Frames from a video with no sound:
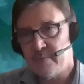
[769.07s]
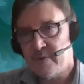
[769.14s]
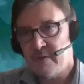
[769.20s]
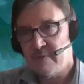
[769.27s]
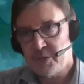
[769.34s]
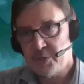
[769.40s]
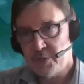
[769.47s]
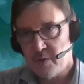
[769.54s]

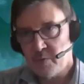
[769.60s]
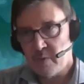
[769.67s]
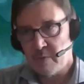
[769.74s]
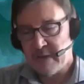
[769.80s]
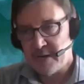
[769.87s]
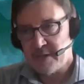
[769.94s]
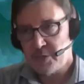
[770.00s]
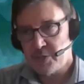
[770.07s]
Eventually we
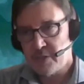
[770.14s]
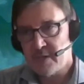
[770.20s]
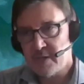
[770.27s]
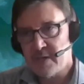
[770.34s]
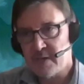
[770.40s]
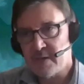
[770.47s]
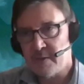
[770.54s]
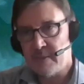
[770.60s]
managed.
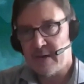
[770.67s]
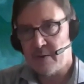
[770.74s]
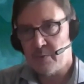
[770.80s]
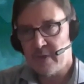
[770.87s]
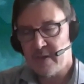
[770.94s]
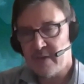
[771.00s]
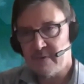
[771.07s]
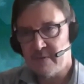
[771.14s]
Now
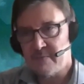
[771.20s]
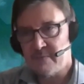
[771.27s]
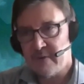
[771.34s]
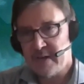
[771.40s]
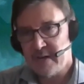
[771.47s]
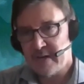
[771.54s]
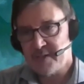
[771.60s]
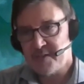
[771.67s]
we have a
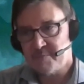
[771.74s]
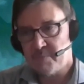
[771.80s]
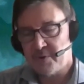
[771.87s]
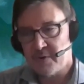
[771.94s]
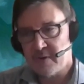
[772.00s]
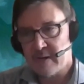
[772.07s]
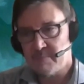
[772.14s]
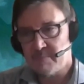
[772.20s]
very nice
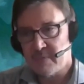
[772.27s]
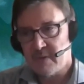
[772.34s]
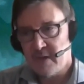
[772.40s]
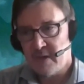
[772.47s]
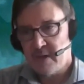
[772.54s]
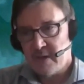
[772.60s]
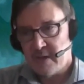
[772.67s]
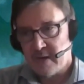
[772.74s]
program,
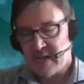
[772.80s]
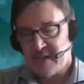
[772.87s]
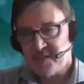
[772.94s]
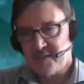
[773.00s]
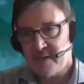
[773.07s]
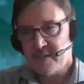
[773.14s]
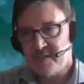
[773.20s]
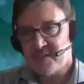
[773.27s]

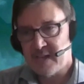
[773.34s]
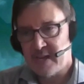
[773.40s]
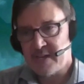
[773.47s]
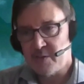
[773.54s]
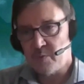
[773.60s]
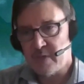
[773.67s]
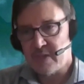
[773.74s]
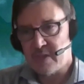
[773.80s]
nicely
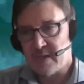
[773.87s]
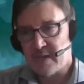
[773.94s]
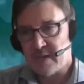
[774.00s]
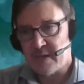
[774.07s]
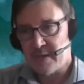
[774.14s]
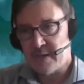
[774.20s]
designed with